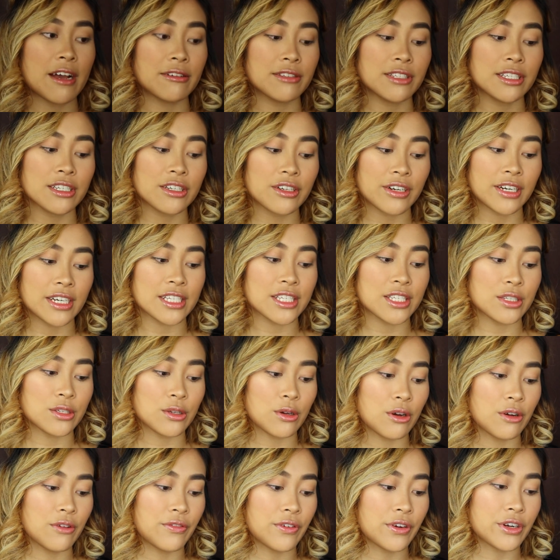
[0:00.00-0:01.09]
out to
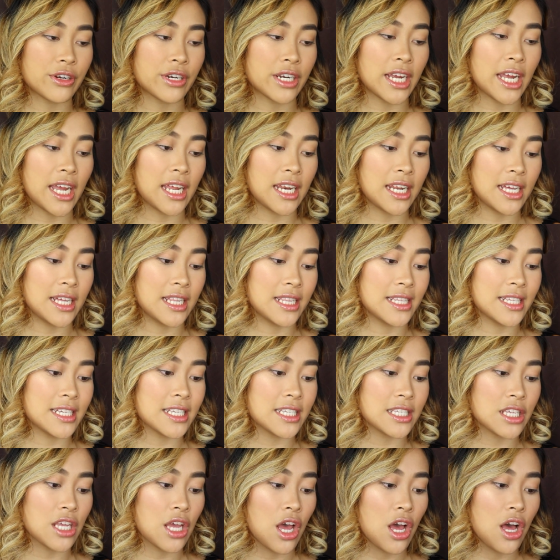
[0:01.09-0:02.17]
Crystal for creating
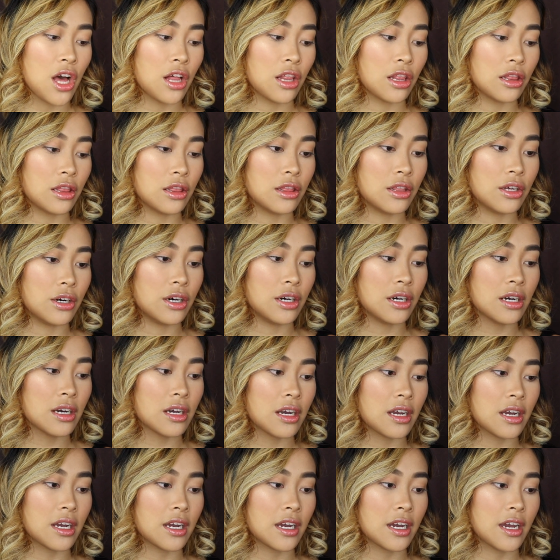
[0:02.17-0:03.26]
this
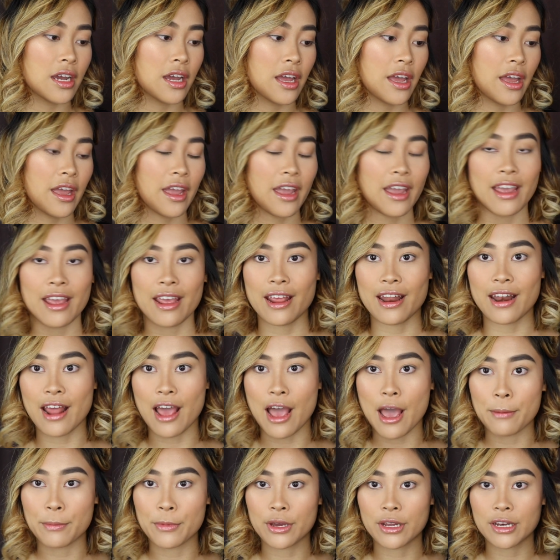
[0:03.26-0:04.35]
look, and
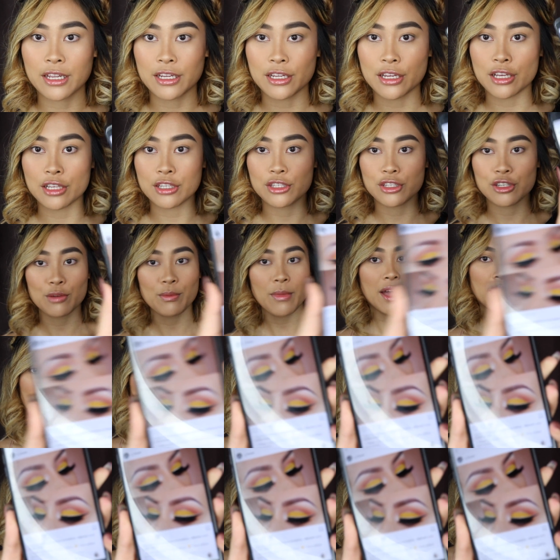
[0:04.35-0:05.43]
I'm gonna do my
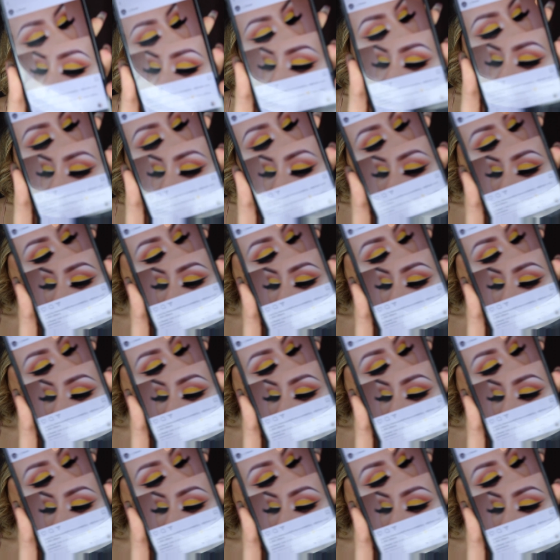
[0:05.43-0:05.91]
best to